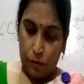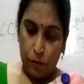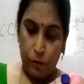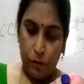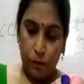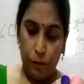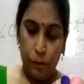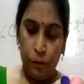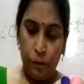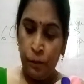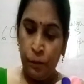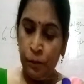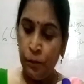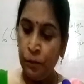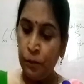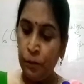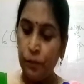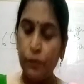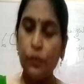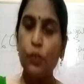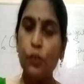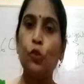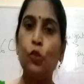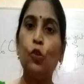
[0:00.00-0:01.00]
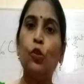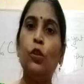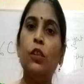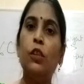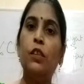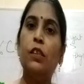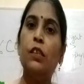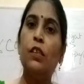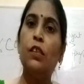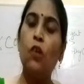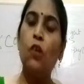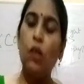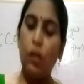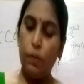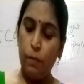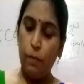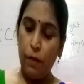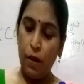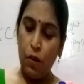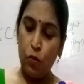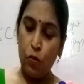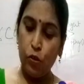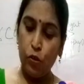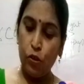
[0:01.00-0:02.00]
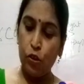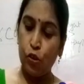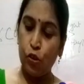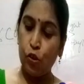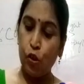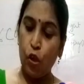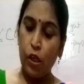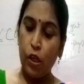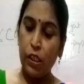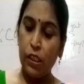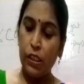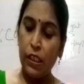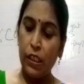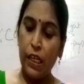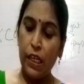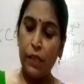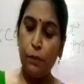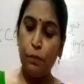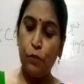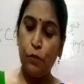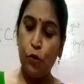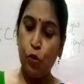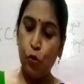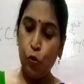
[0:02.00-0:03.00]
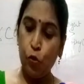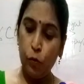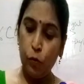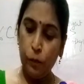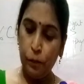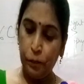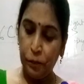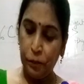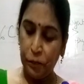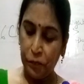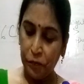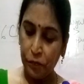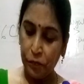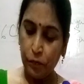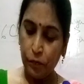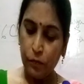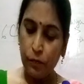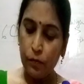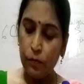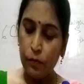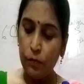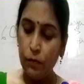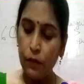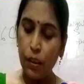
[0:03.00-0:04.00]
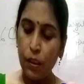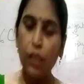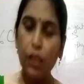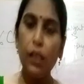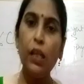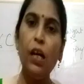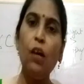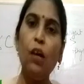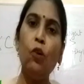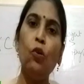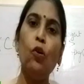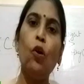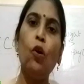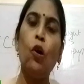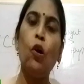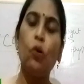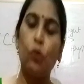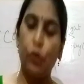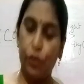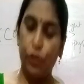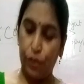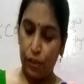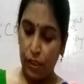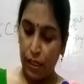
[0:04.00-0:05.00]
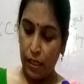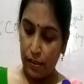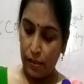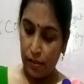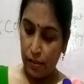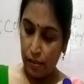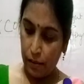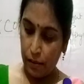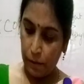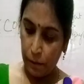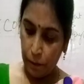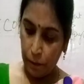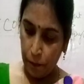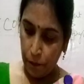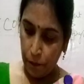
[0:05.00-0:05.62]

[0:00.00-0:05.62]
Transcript: So this is all about short type 2. Now long question answer.